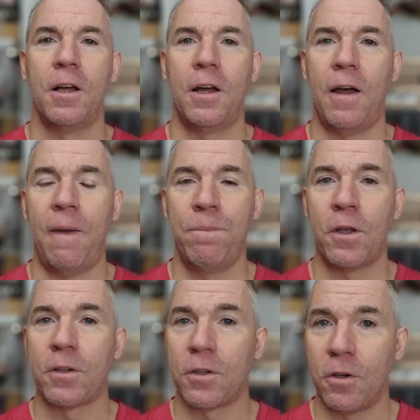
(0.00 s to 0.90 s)
I'm
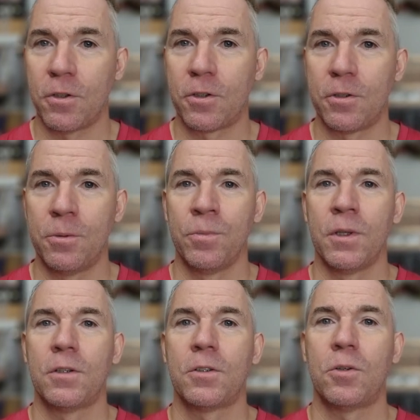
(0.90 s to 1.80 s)
not a doctor,
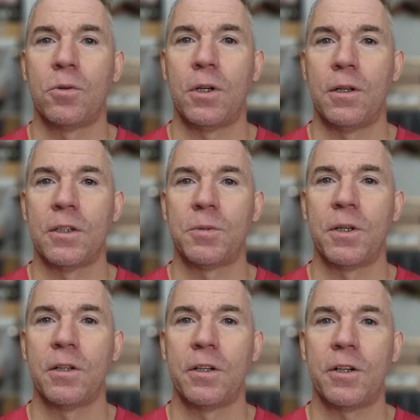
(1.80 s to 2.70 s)
so let's be
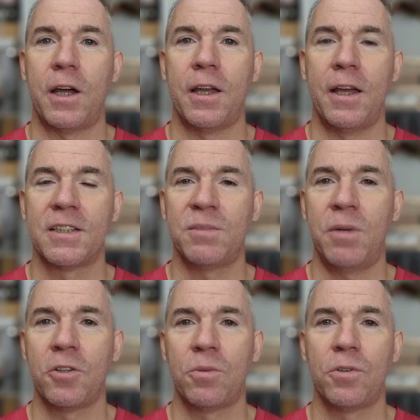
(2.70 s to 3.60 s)
clear. I had some
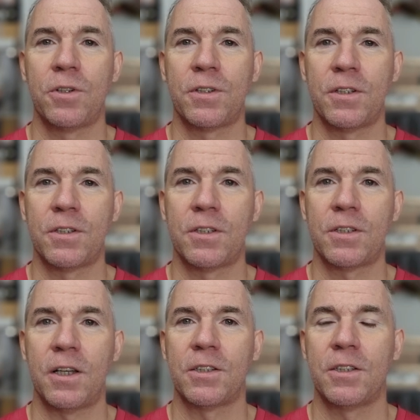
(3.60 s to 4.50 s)
autoimmune
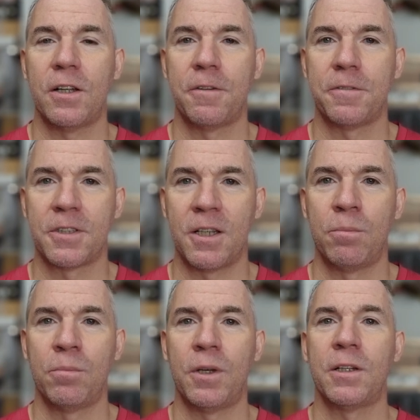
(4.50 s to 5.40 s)
diseases. I still have
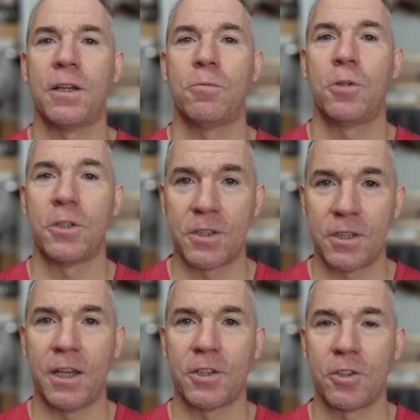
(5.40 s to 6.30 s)
some, and I was
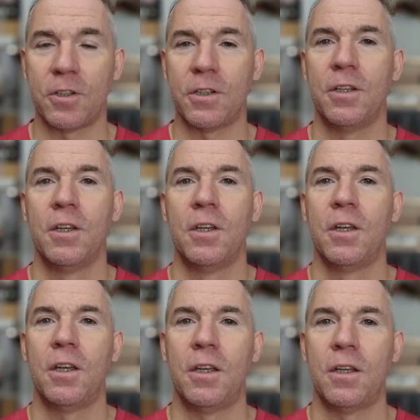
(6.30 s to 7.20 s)
actually
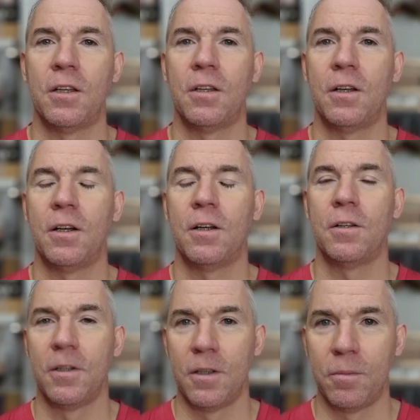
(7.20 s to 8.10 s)
in
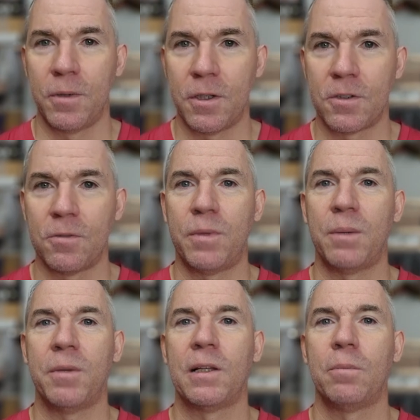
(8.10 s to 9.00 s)
because of my
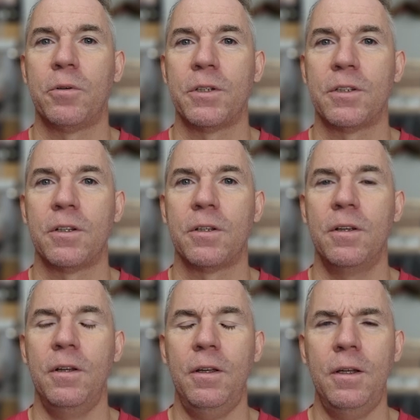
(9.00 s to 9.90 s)
metal poisoning,
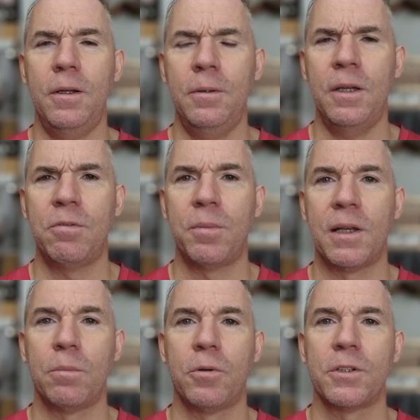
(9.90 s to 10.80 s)
heavy
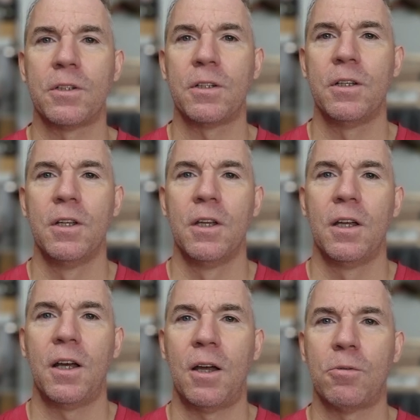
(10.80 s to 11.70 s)
metal poisoning.
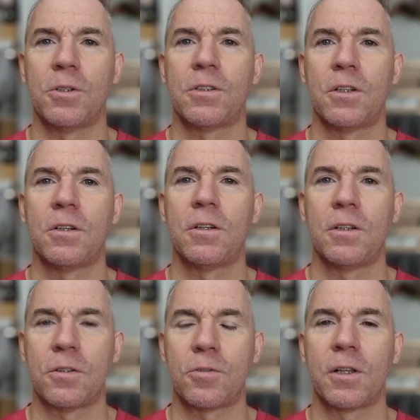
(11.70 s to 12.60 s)
I was
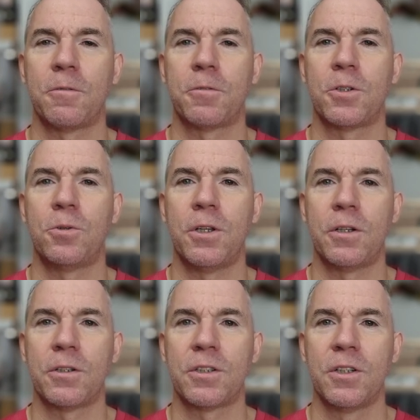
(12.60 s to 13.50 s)
struggling for 2
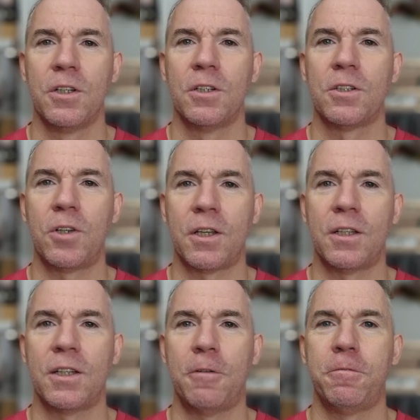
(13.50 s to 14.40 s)
years, so I
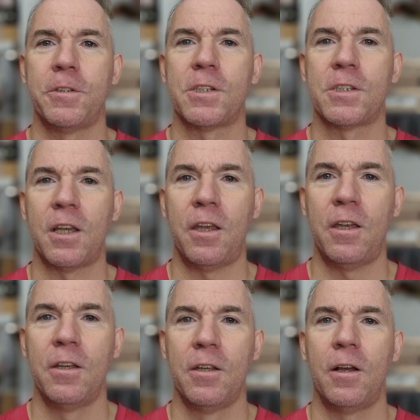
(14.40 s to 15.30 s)
can definitely
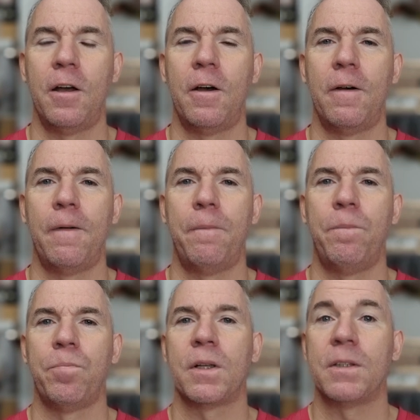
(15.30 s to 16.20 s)
say a
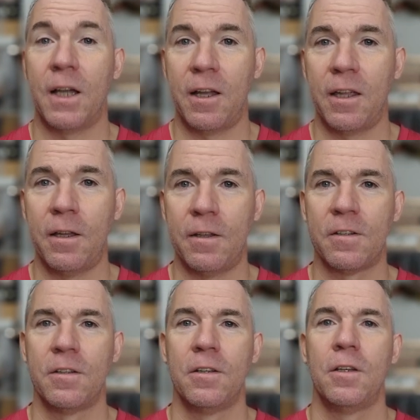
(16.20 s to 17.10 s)

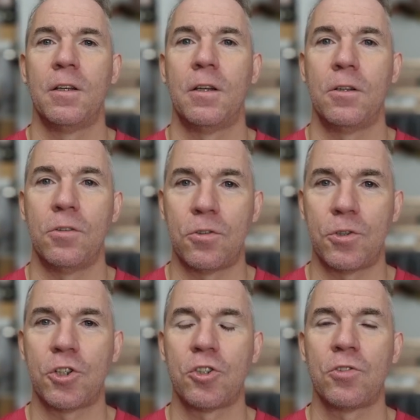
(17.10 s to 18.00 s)
diet,
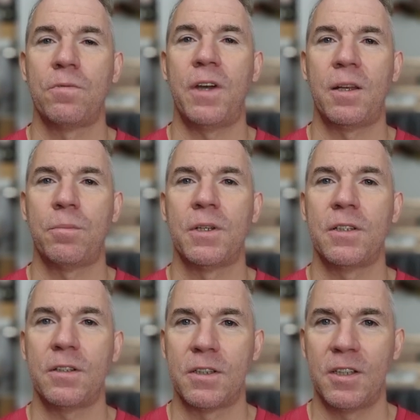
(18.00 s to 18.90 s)
nutrition,
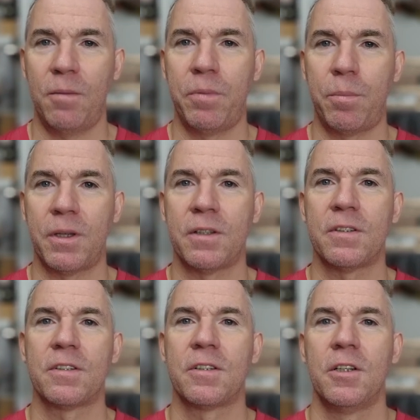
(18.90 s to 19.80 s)
vitamins, and
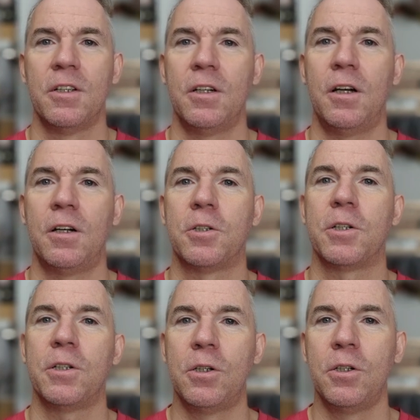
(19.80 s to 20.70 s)
supplements are
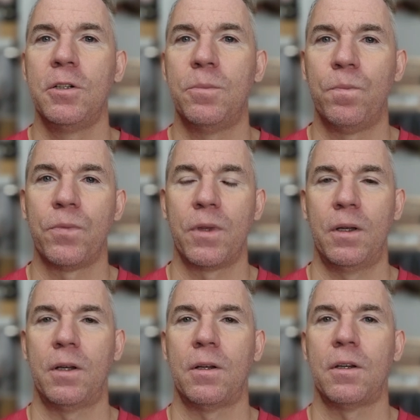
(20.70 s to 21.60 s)
good.
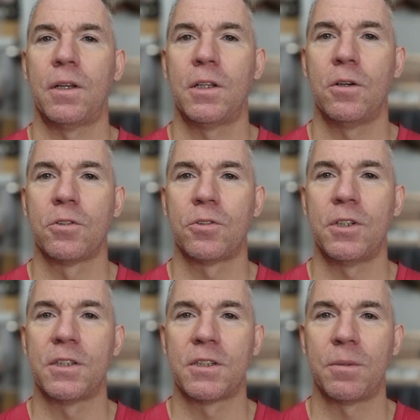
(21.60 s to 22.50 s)
It also
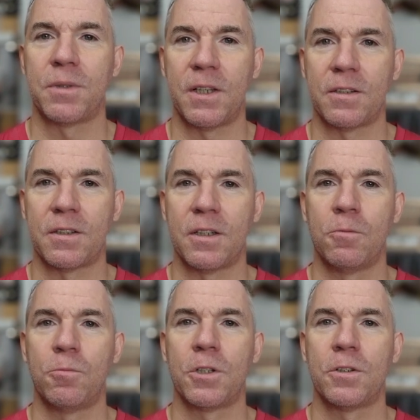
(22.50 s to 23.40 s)
needs some
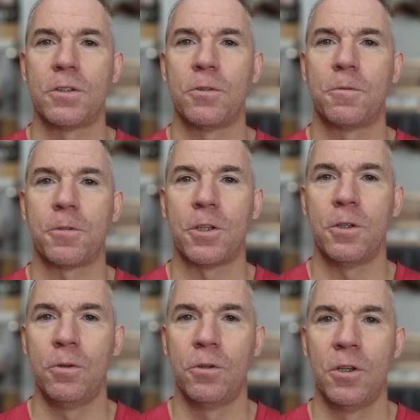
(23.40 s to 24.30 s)
testing what is good for
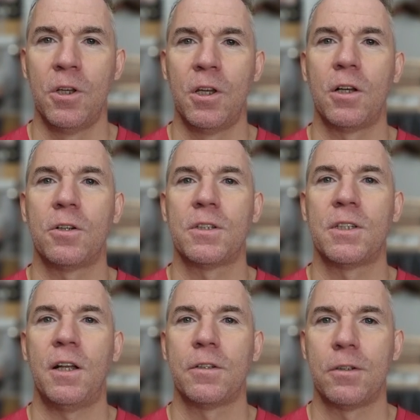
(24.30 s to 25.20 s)
you.
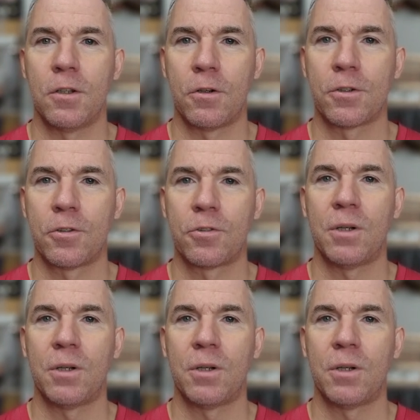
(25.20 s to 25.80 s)
Consult a doctor